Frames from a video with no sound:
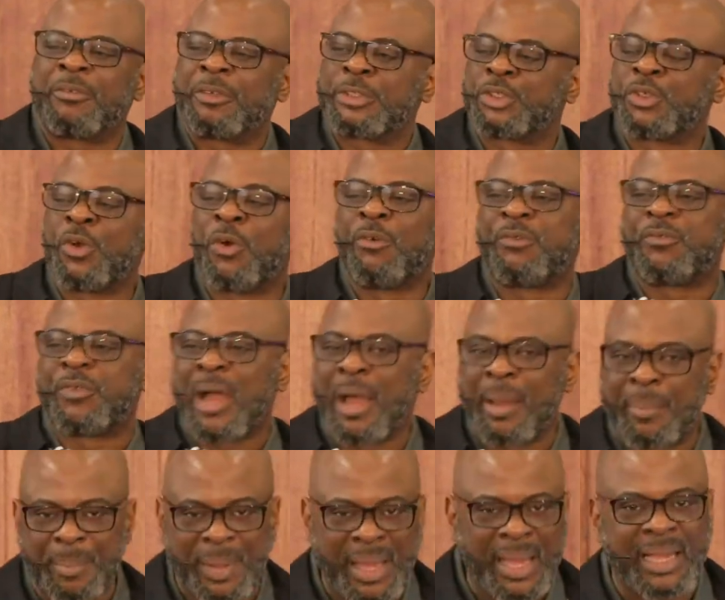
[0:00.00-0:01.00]
So far
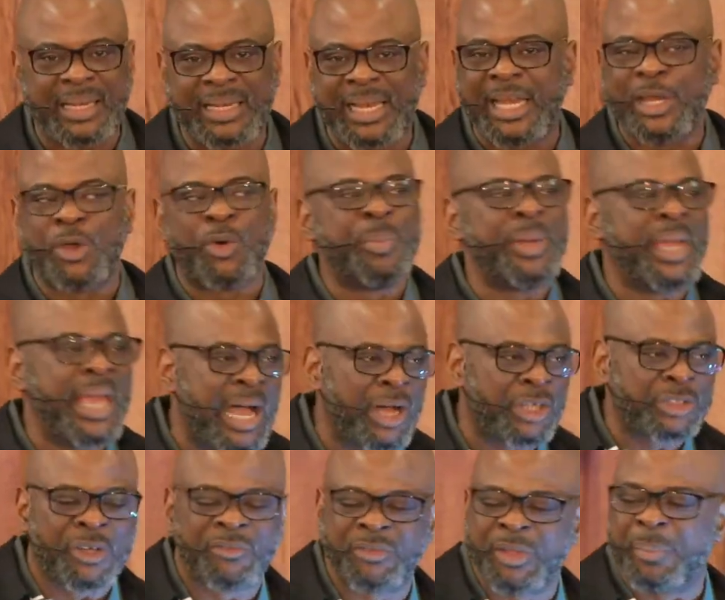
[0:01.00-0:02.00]
back that they'll be
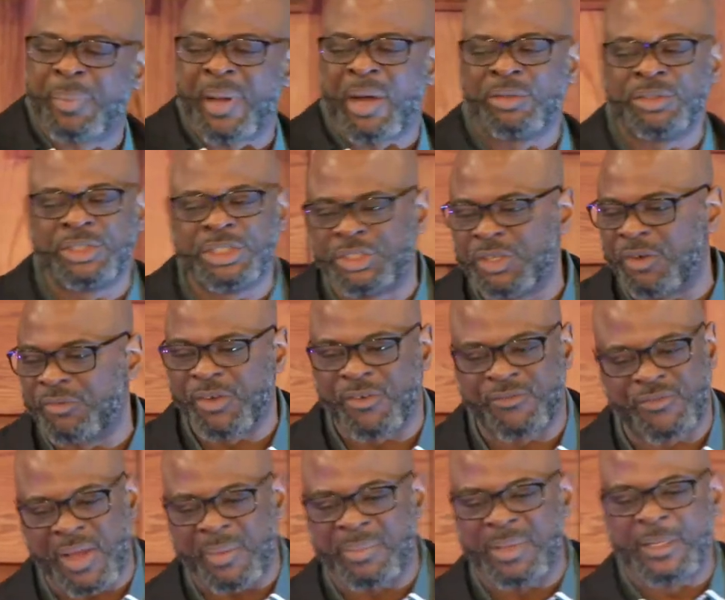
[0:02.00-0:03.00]
out of the boundaries of your
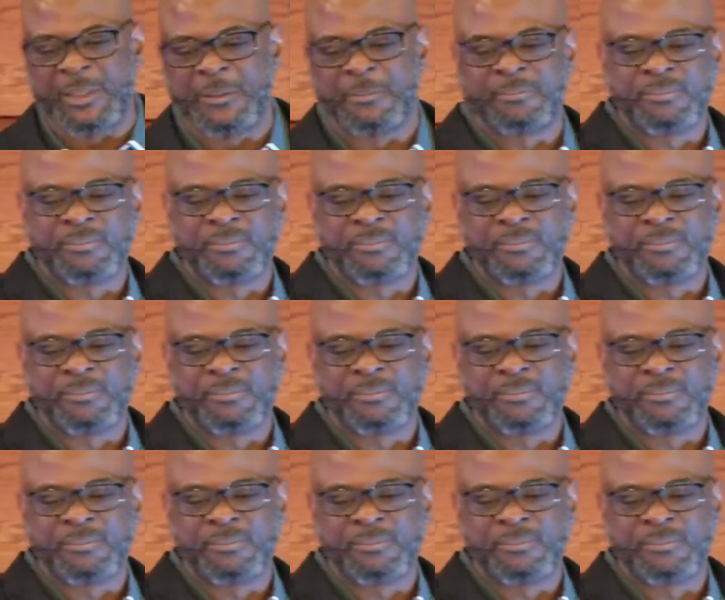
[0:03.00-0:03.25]
family.